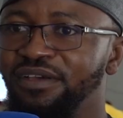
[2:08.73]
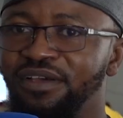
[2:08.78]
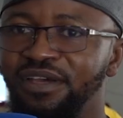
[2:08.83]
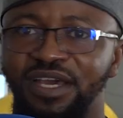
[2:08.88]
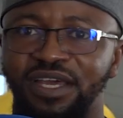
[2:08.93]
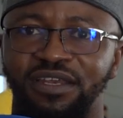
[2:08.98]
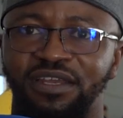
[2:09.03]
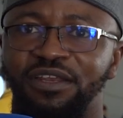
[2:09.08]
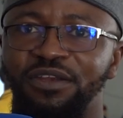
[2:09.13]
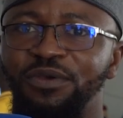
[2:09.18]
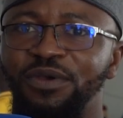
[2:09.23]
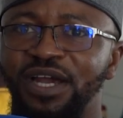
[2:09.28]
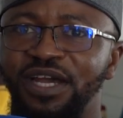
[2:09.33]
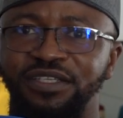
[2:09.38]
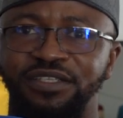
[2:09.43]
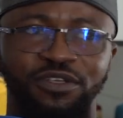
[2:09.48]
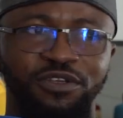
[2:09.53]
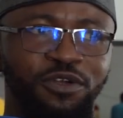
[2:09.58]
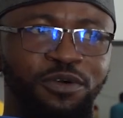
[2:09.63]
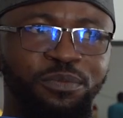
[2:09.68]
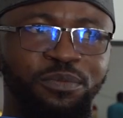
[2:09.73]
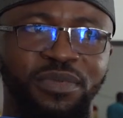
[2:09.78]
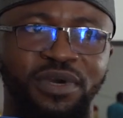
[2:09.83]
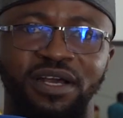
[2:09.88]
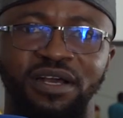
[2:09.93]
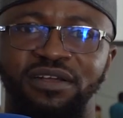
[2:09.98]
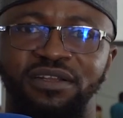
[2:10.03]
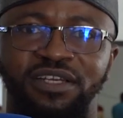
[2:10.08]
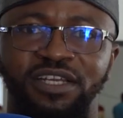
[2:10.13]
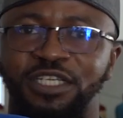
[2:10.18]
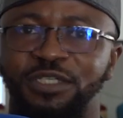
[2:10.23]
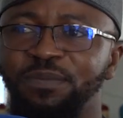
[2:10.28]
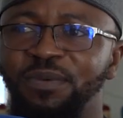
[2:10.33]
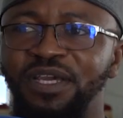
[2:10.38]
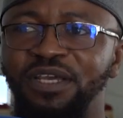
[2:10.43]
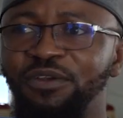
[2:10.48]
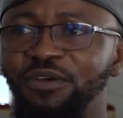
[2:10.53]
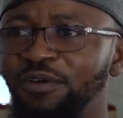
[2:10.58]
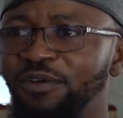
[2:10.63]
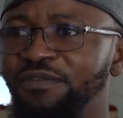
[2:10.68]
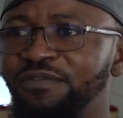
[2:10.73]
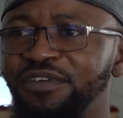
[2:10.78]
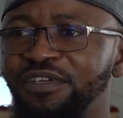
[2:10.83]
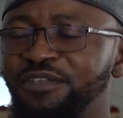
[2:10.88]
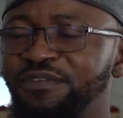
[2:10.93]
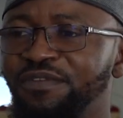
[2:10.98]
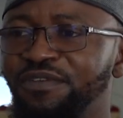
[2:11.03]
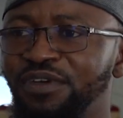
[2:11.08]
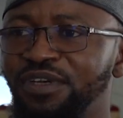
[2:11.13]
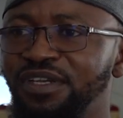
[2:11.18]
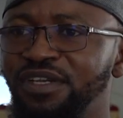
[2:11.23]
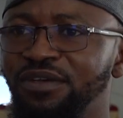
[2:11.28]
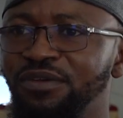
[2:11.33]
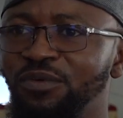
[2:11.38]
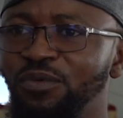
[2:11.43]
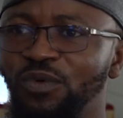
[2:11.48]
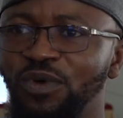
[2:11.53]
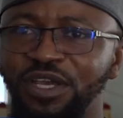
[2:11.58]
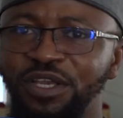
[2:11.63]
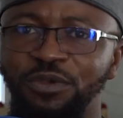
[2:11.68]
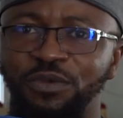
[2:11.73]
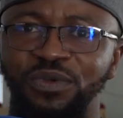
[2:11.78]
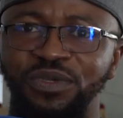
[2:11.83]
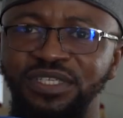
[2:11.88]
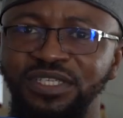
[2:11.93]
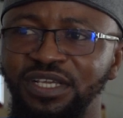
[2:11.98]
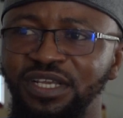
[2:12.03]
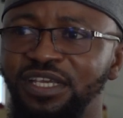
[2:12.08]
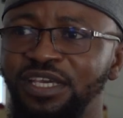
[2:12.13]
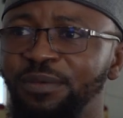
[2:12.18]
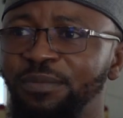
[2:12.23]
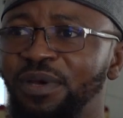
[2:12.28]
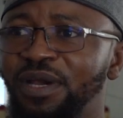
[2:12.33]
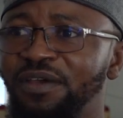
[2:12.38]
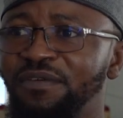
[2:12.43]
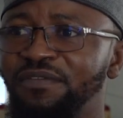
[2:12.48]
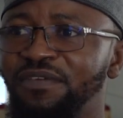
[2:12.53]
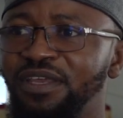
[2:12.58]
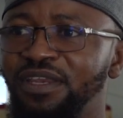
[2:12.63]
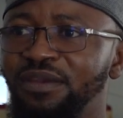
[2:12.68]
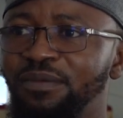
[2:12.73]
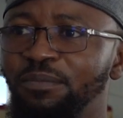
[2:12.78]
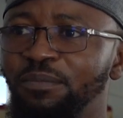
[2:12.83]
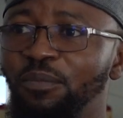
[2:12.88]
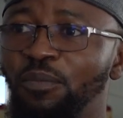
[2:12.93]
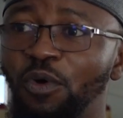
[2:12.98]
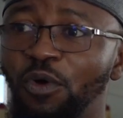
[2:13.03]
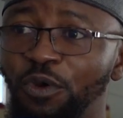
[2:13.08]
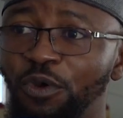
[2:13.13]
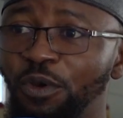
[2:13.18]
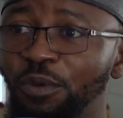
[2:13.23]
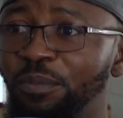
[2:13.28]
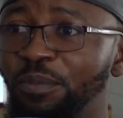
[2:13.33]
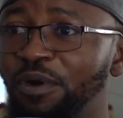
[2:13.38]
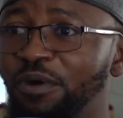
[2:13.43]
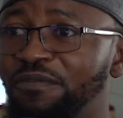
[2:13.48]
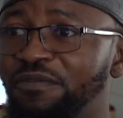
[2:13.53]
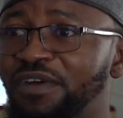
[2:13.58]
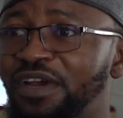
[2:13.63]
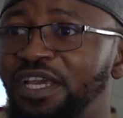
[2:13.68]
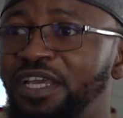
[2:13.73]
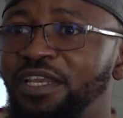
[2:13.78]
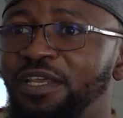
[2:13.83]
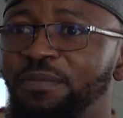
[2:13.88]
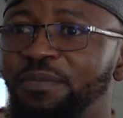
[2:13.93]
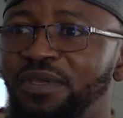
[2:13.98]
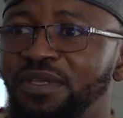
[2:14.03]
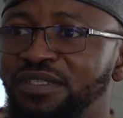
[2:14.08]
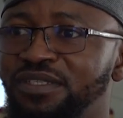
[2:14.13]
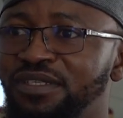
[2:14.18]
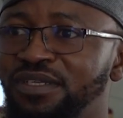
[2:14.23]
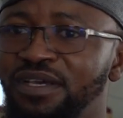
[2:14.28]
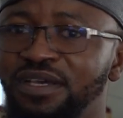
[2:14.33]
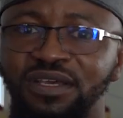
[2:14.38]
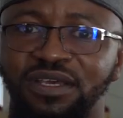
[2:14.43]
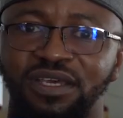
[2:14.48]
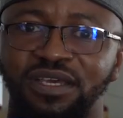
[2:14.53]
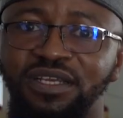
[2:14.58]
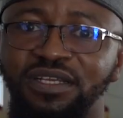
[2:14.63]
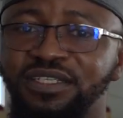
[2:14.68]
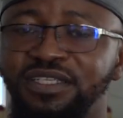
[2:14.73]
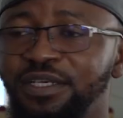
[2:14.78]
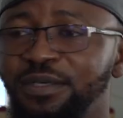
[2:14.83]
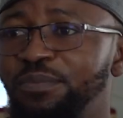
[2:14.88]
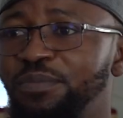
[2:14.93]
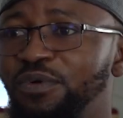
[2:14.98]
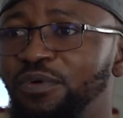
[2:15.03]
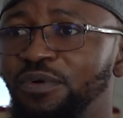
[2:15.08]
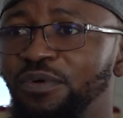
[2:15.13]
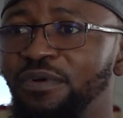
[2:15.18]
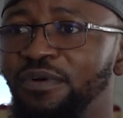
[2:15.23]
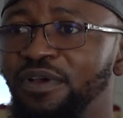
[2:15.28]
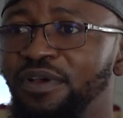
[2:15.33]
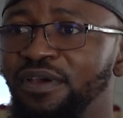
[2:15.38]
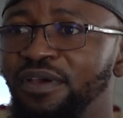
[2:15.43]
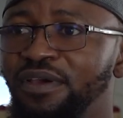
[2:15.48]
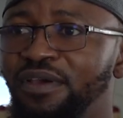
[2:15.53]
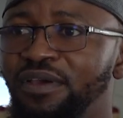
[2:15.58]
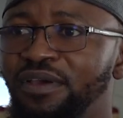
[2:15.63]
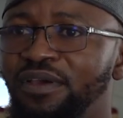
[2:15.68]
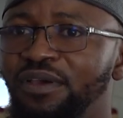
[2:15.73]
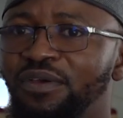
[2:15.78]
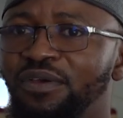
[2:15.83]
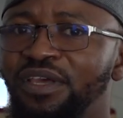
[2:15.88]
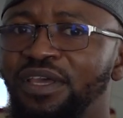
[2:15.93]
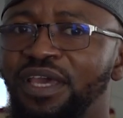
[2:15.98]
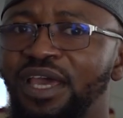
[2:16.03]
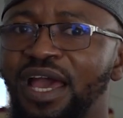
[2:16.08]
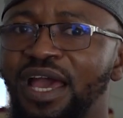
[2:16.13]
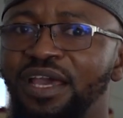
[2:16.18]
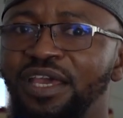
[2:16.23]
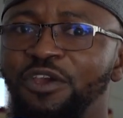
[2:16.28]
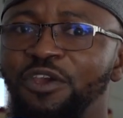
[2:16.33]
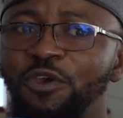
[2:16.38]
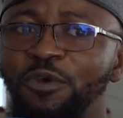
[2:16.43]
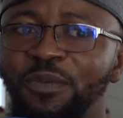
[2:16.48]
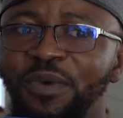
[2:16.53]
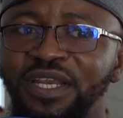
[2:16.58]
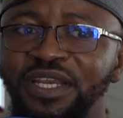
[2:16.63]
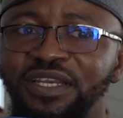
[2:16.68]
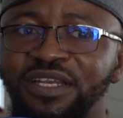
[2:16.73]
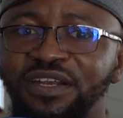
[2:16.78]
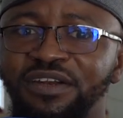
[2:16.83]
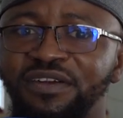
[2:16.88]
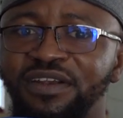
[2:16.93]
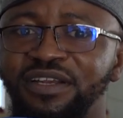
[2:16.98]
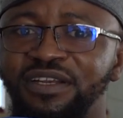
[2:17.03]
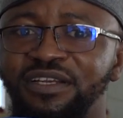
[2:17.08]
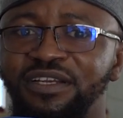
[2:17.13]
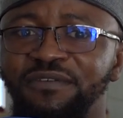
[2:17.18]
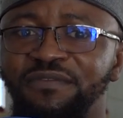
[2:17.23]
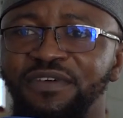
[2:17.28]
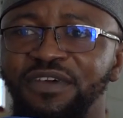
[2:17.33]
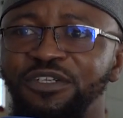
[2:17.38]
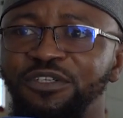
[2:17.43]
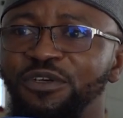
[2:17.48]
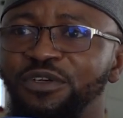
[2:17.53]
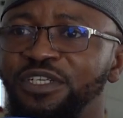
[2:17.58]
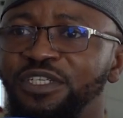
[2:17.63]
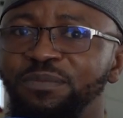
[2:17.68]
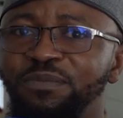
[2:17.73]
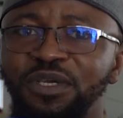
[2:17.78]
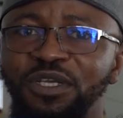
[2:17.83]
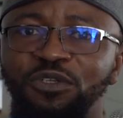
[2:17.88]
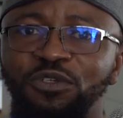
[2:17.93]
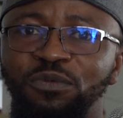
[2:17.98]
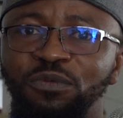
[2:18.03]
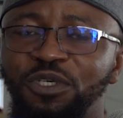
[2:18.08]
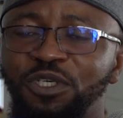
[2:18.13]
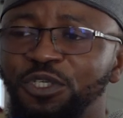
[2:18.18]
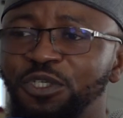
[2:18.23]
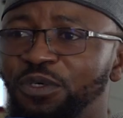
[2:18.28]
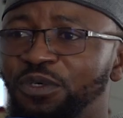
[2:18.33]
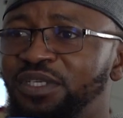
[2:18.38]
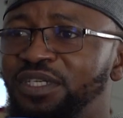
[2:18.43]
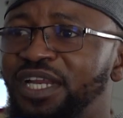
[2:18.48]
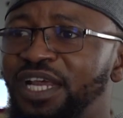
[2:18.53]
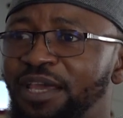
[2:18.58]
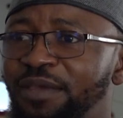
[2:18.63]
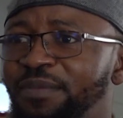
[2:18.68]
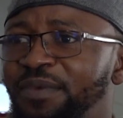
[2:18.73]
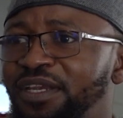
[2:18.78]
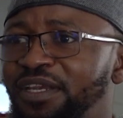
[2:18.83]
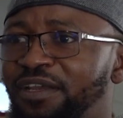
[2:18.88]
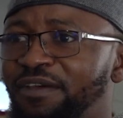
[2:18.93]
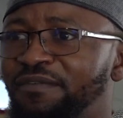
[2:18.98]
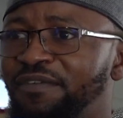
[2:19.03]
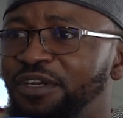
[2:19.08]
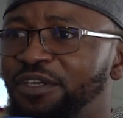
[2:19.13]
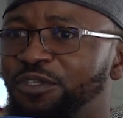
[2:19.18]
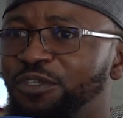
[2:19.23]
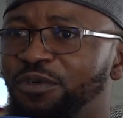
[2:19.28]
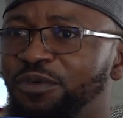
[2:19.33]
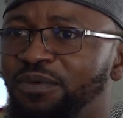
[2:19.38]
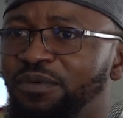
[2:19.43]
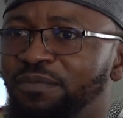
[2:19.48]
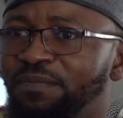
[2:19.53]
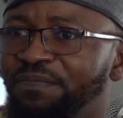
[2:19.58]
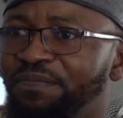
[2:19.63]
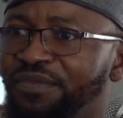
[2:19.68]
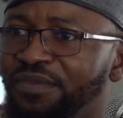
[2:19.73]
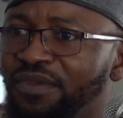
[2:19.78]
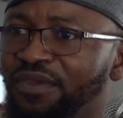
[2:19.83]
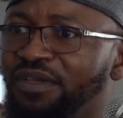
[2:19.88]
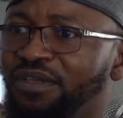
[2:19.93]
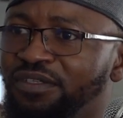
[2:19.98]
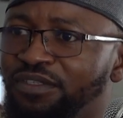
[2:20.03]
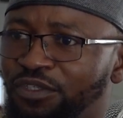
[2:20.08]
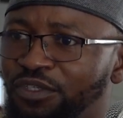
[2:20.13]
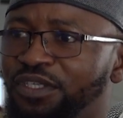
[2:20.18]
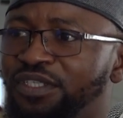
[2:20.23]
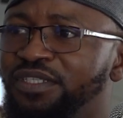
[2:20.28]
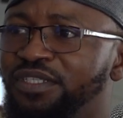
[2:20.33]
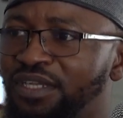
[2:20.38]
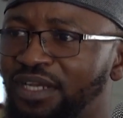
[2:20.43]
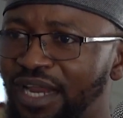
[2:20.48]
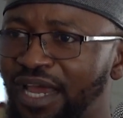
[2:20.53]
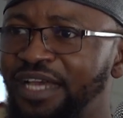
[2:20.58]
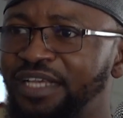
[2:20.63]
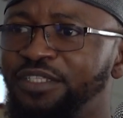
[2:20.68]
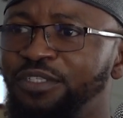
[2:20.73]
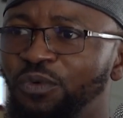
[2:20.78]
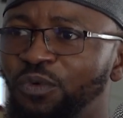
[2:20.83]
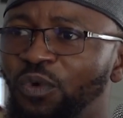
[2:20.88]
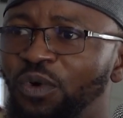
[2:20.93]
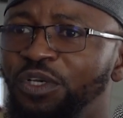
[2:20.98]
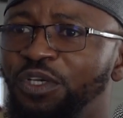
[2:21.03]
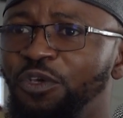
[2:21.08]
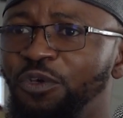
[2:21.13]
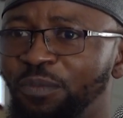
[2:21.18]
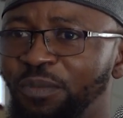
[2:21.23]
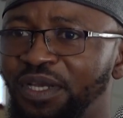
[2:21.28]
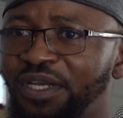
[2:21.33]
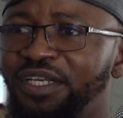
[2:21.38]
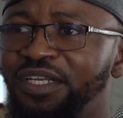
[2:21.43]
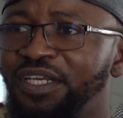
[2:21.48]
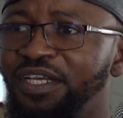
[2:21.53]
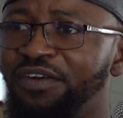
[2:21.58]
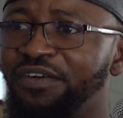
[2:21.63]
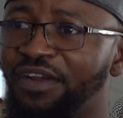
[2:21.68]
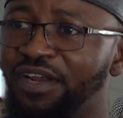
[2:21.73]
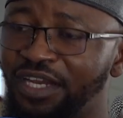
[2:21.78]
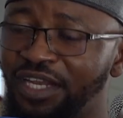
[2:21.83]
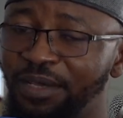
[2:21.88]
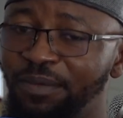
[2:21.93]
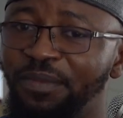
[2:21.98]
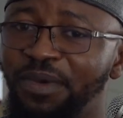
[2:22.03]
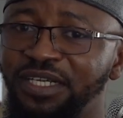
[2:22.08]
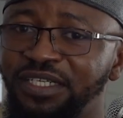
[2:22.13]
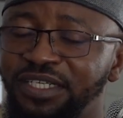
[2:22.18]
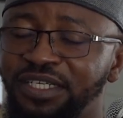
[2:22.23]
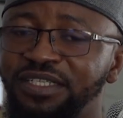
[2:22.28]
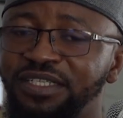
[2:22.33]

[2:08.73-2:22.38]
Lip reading: In separate interview, Mubarak Yusuf, Head of Nigeria Office and Field Director, International Public Opinion Research and Analysis, said 3 documents were reviewed for the revalidation.